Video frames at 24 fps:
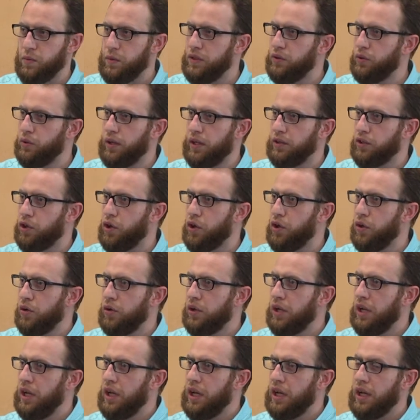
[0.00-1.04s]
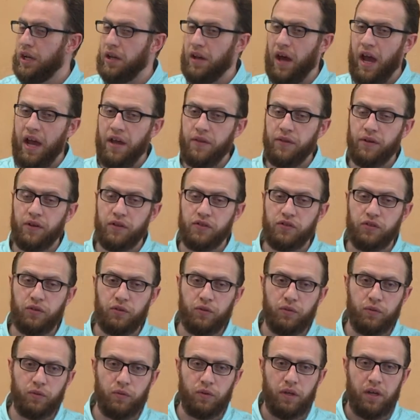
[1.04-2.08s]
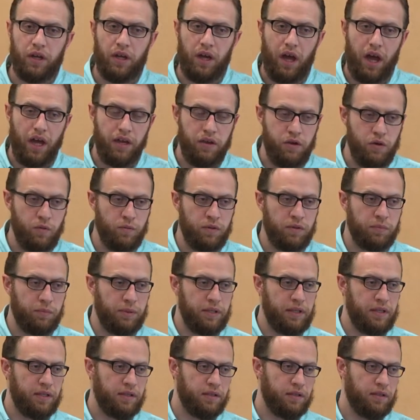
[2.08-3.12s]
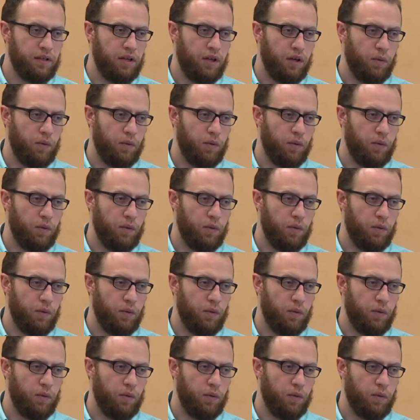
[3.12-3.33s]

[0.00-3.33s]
We do not go neither to a human being,